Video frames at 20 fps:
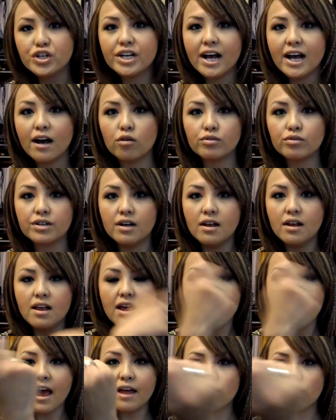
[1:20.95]
it out
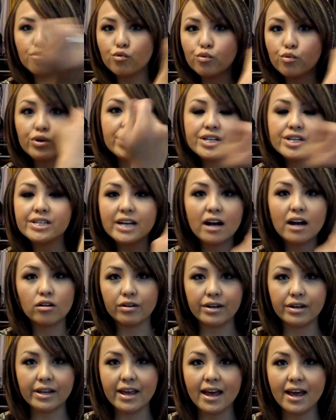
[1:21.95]
and
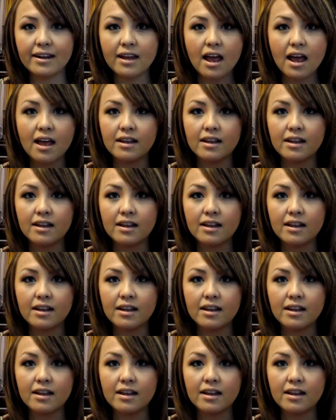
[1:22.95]
restyle it again.